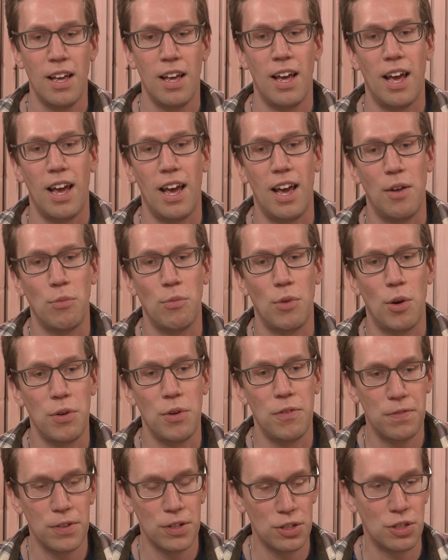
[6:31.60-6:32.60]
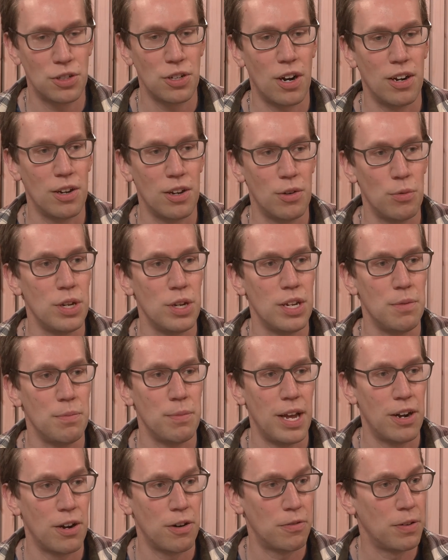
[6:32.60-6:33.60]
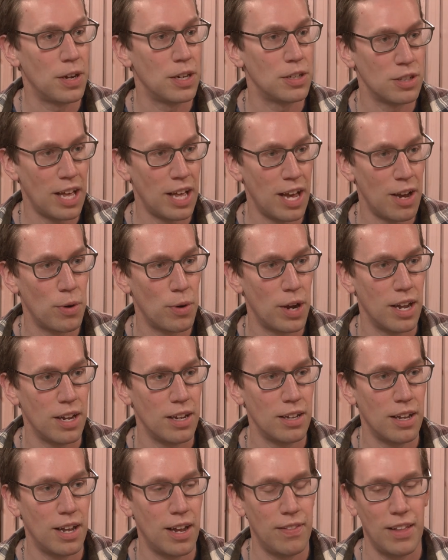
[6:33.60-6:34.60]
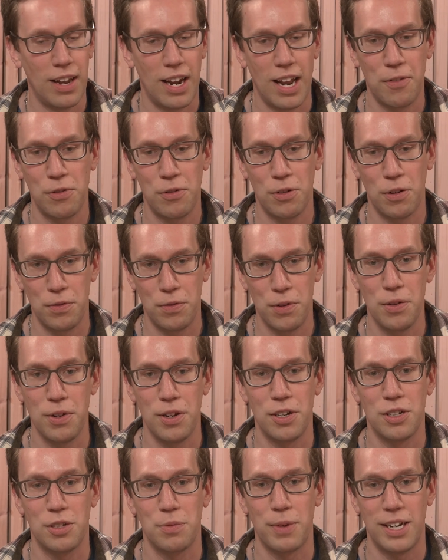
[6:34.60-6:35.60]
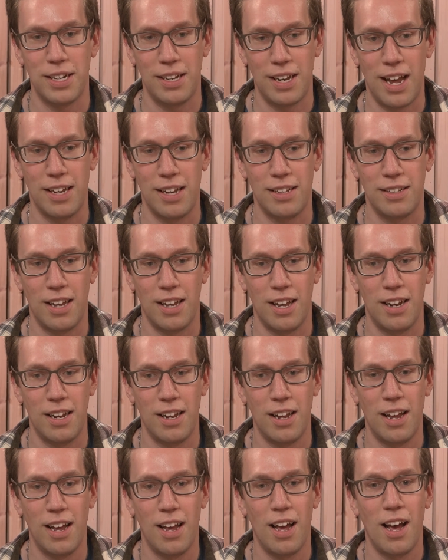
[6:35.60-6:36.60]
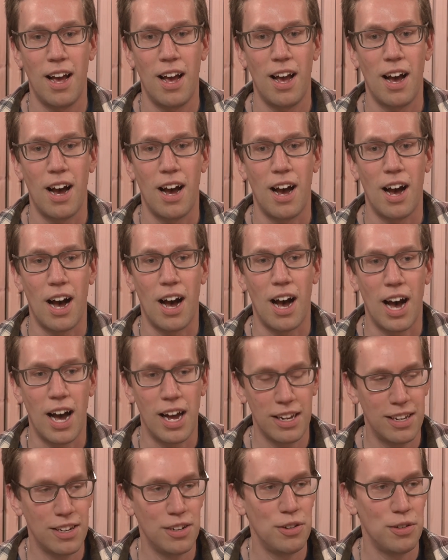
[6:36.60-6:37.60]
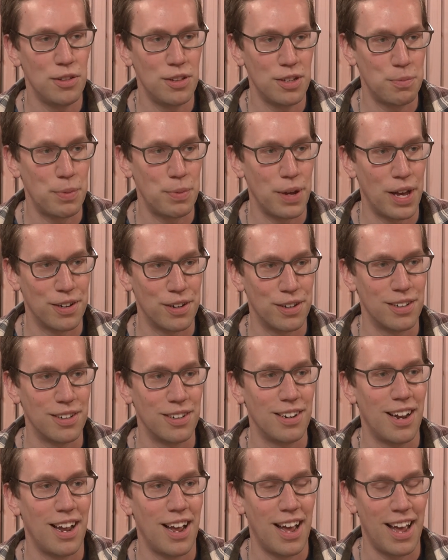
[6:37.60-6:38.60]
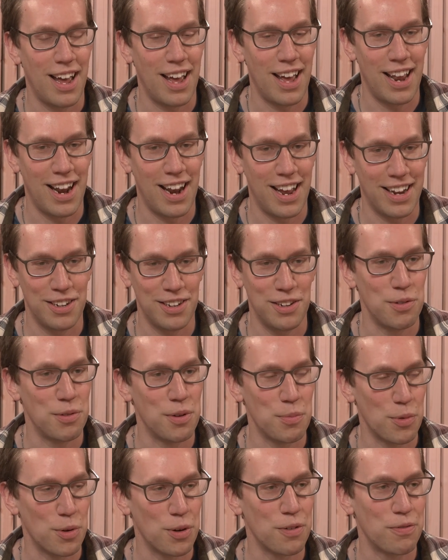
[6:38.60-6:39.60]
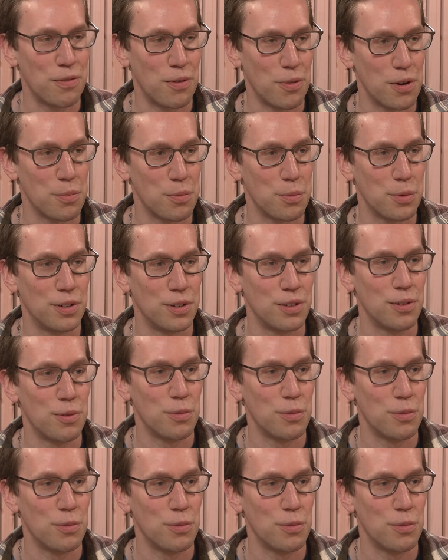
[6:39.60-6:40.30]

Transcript: And when we first started, we made our fudge that way. And then mm-hmm. after a few years, my dad said, I can do this better and I can do it more affordable.